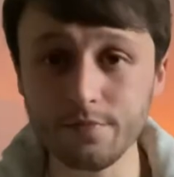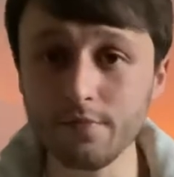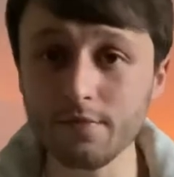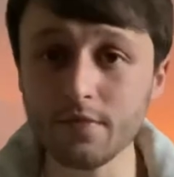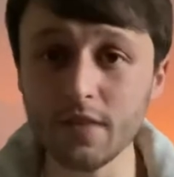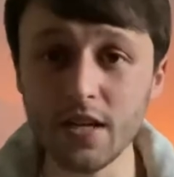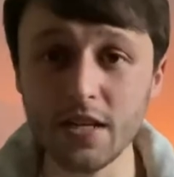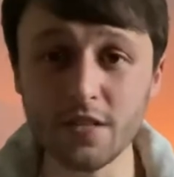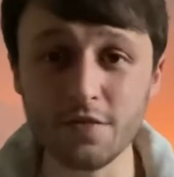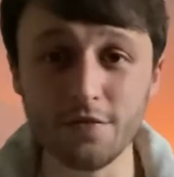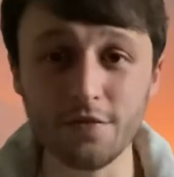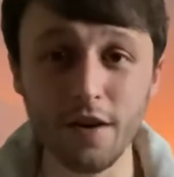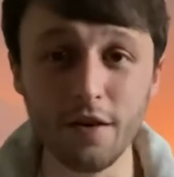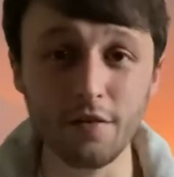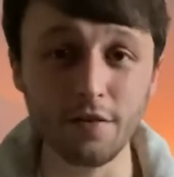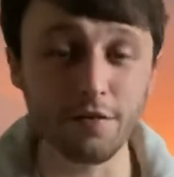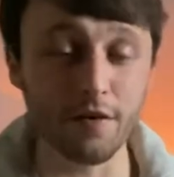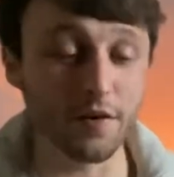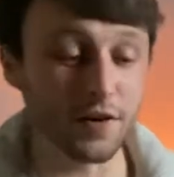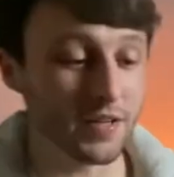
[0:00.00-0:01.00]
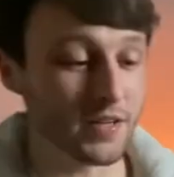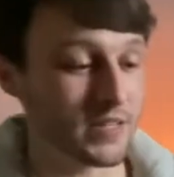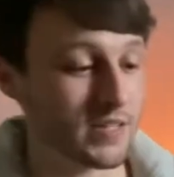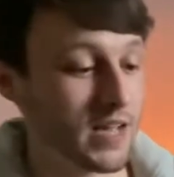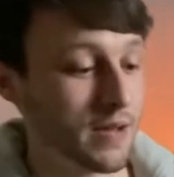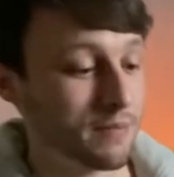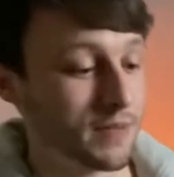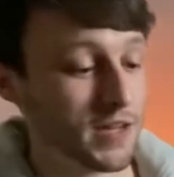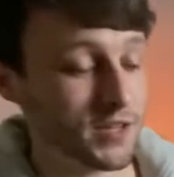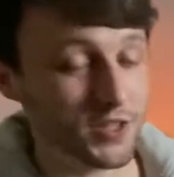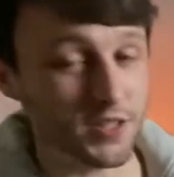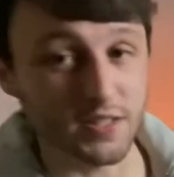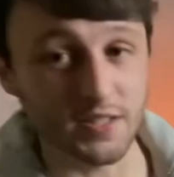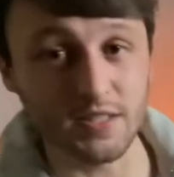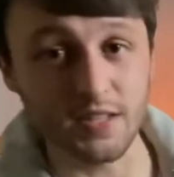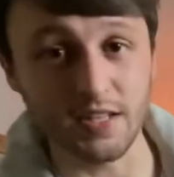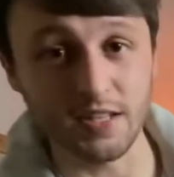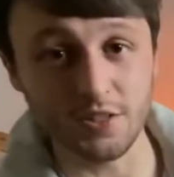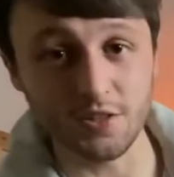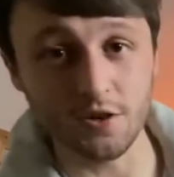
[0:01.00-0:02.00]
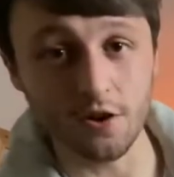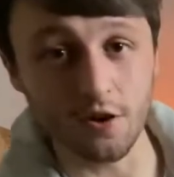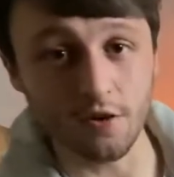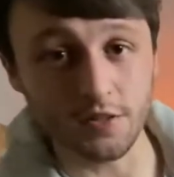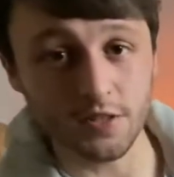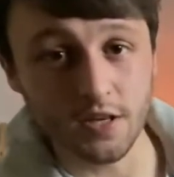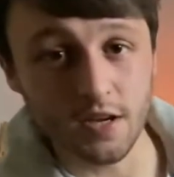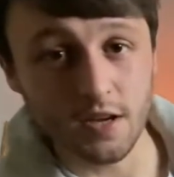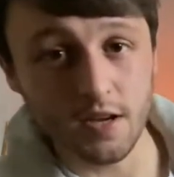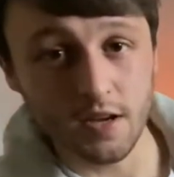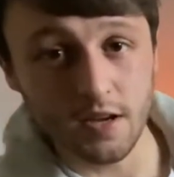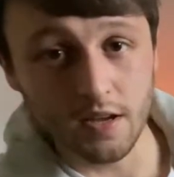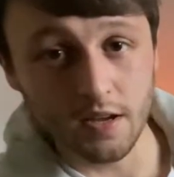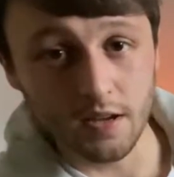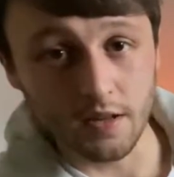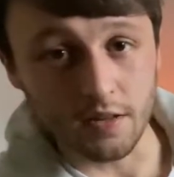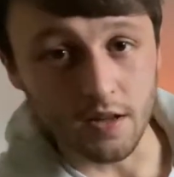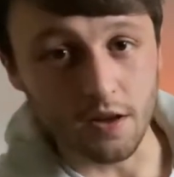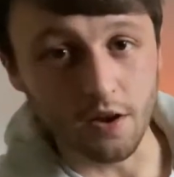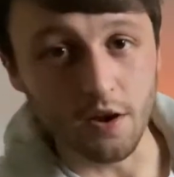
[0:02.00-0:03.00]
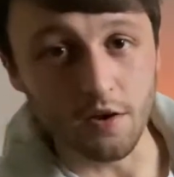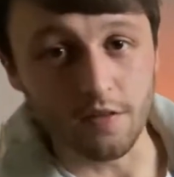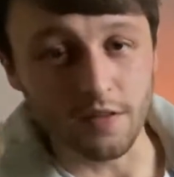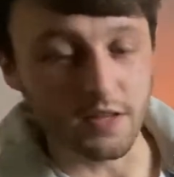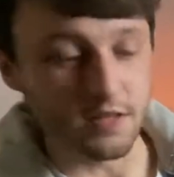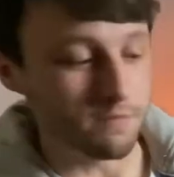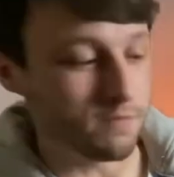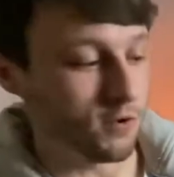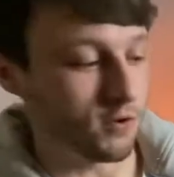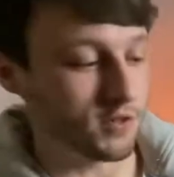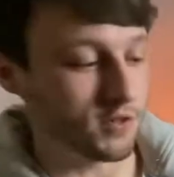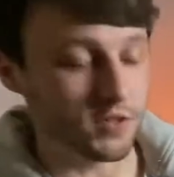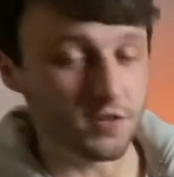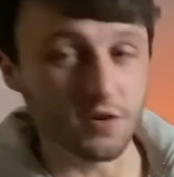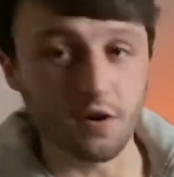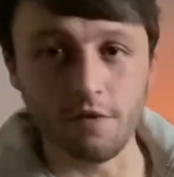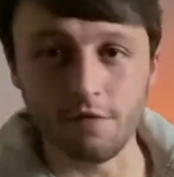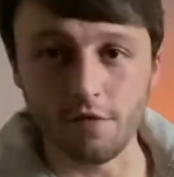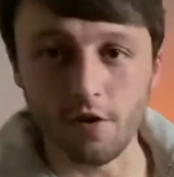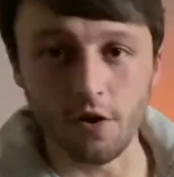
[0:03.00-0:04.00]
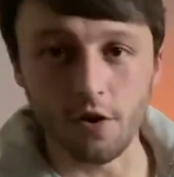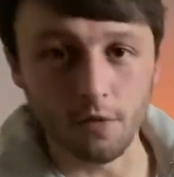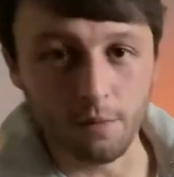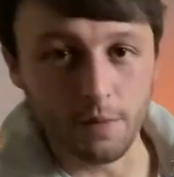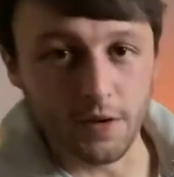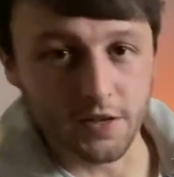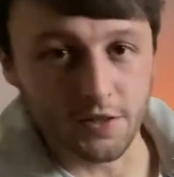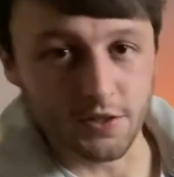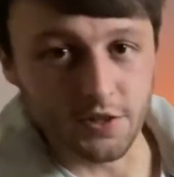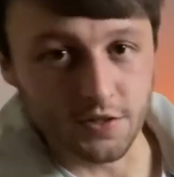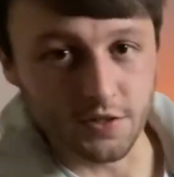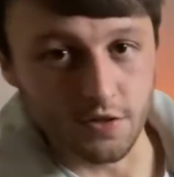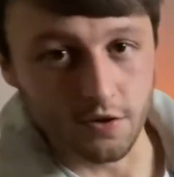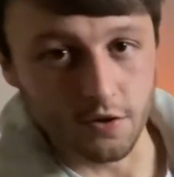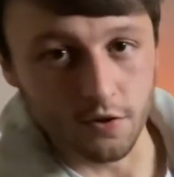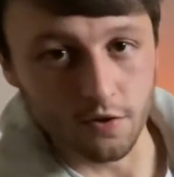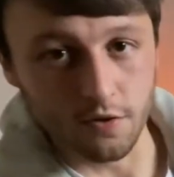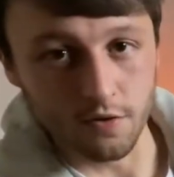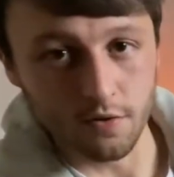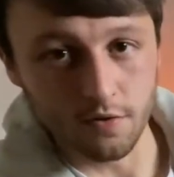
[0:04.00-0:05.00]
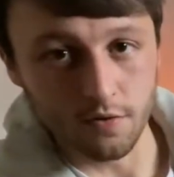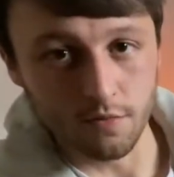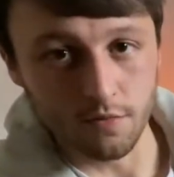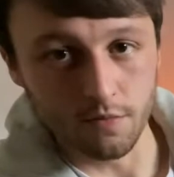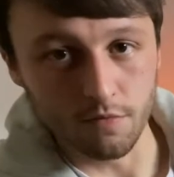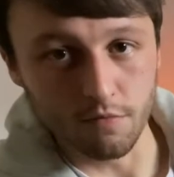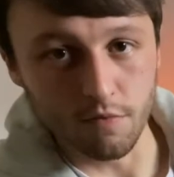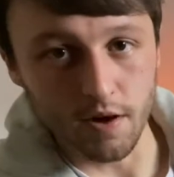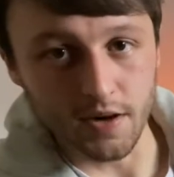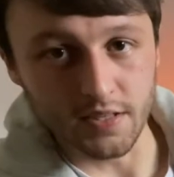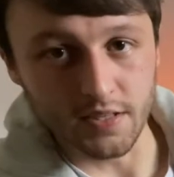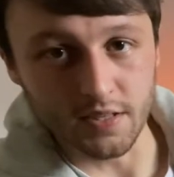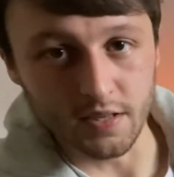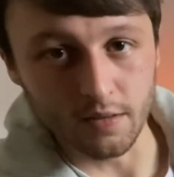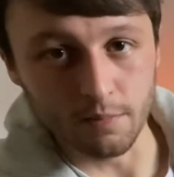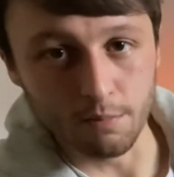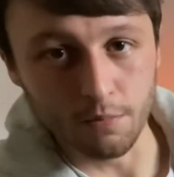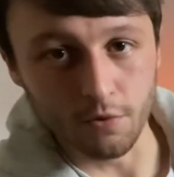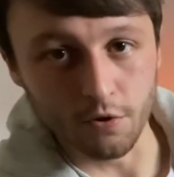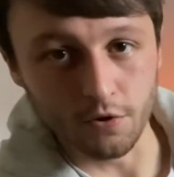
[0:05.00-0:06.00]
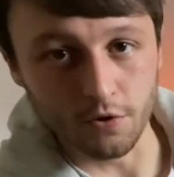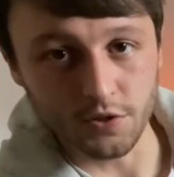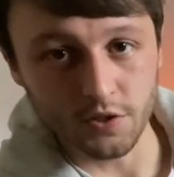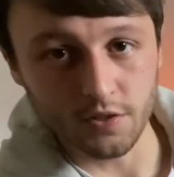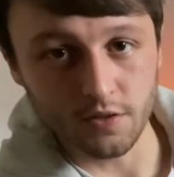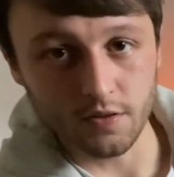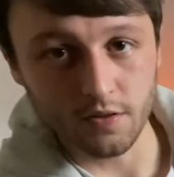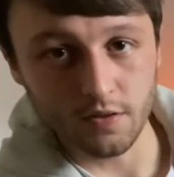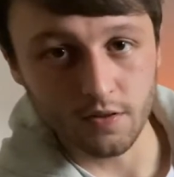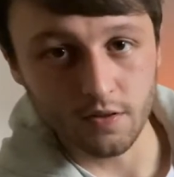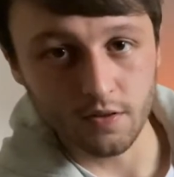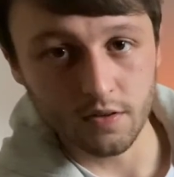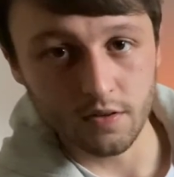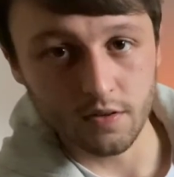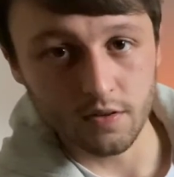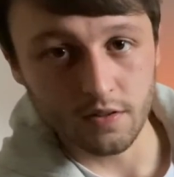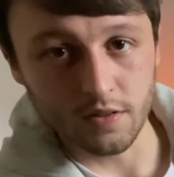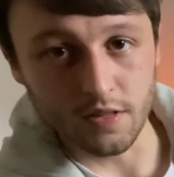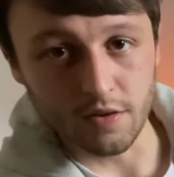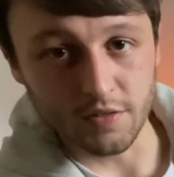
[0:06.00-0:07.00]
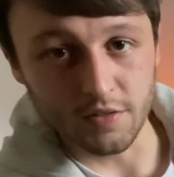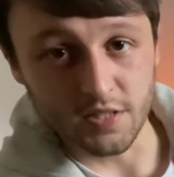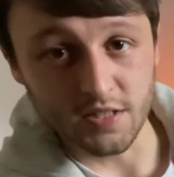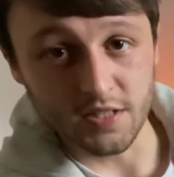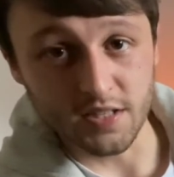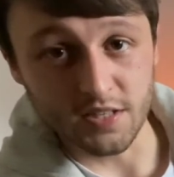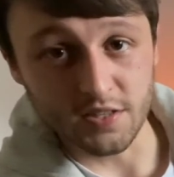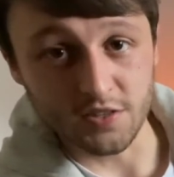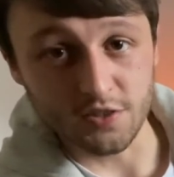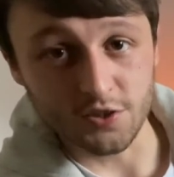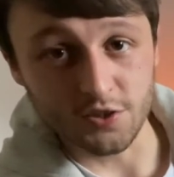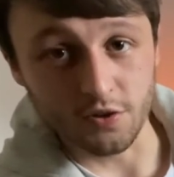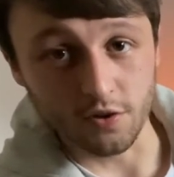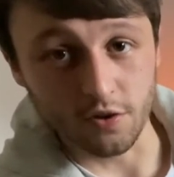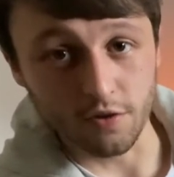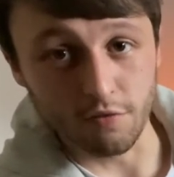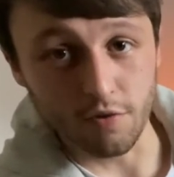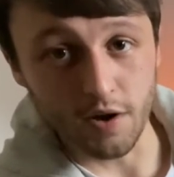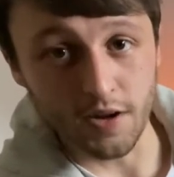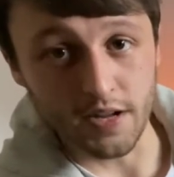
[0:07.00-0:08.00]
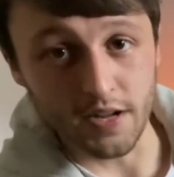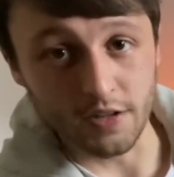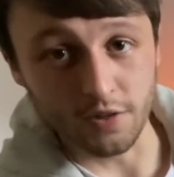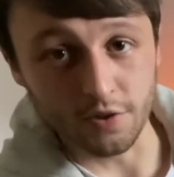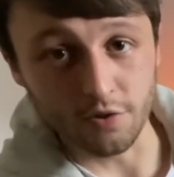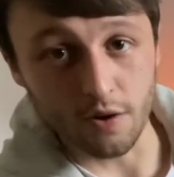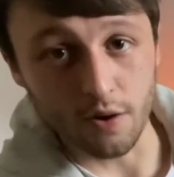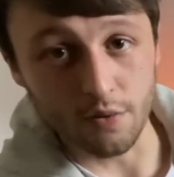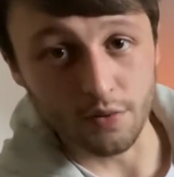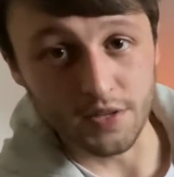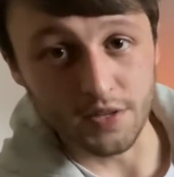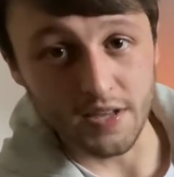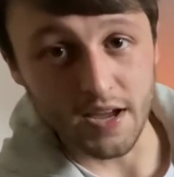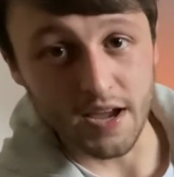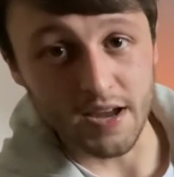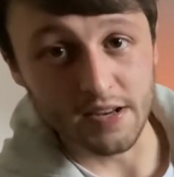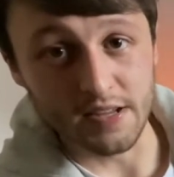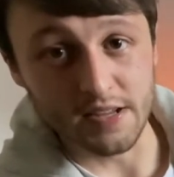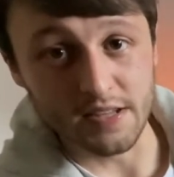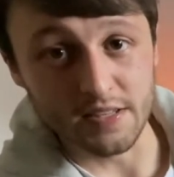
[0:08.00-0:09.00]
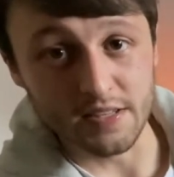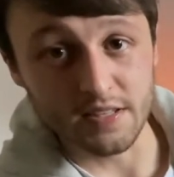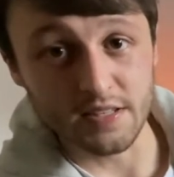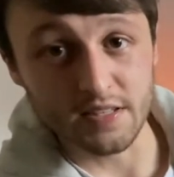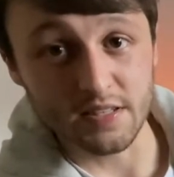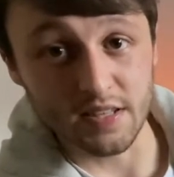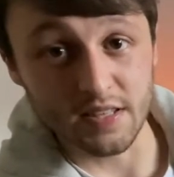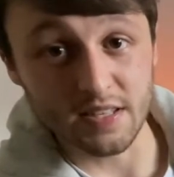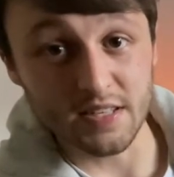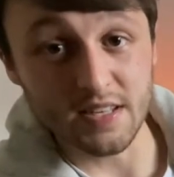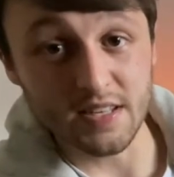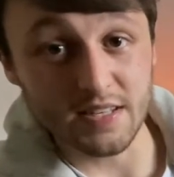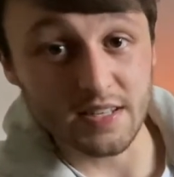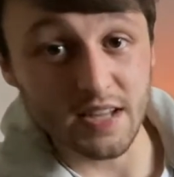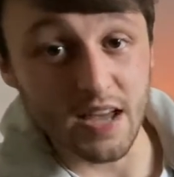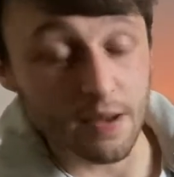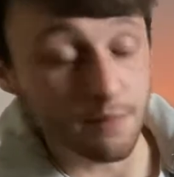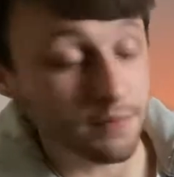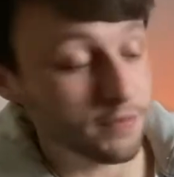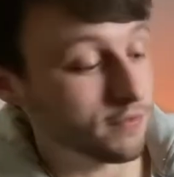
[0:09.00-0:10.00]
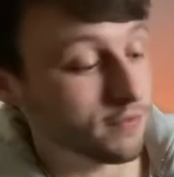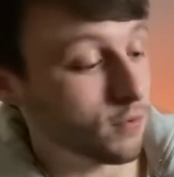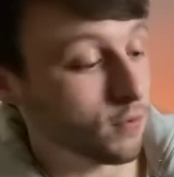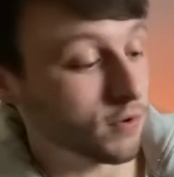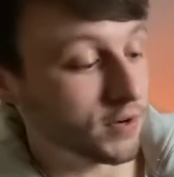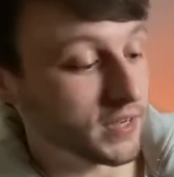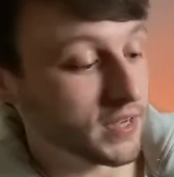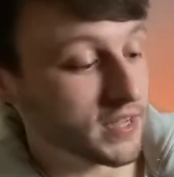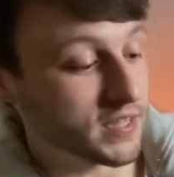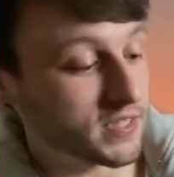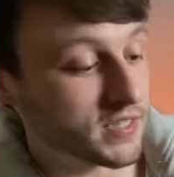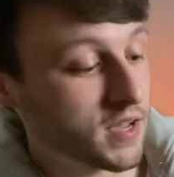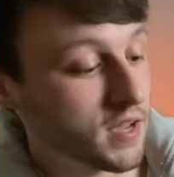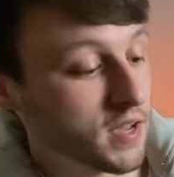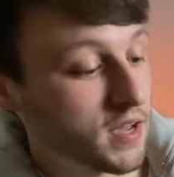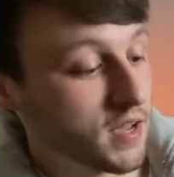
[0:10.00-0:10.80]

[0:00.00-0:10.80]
It's very, very in-depth. As you can see, it's not, a lot of these books are sort of all pictures and no writing, but there is a decent chunk of writing throughout this, and it's in-depth for what it is.